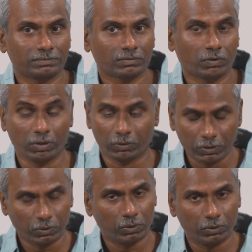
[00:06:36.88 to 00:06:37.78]
We are going
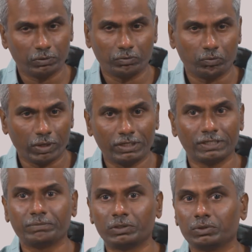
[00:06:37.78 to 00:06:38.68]
to go very
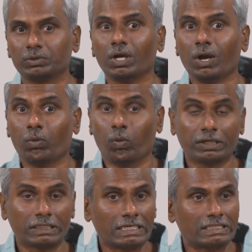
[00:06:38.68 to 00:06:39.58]
deep into
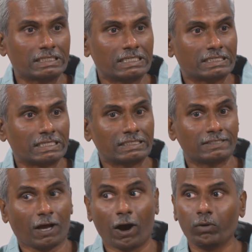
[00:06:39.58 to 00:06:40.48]
what kinesthetic sense is,
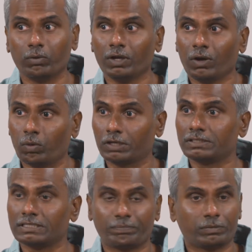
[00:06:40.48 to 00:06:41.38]
what are
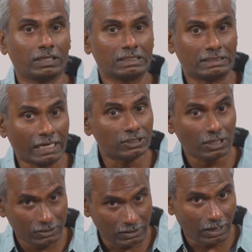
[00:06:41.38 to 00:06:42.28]
the
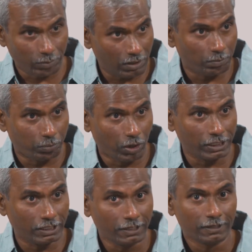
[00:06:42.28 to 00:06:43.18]
sensors in our
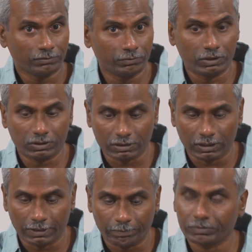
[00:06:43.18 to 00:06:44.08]
body which
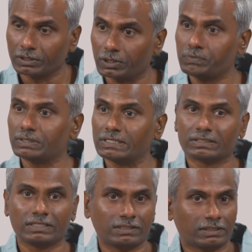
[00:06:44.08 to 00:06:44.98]
gives us
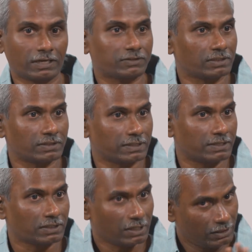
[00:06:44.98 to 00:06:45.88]
these kinesthetic
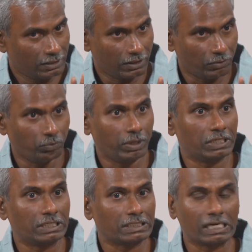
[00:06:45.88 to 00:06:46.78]
sense very
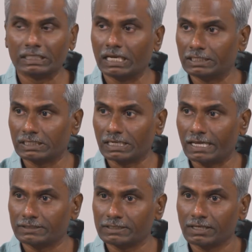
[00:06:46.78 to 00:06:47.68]
detailed in the later
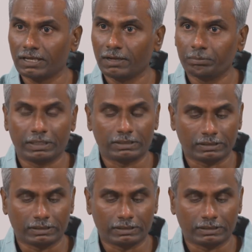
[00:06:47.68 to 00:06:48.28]
classes, but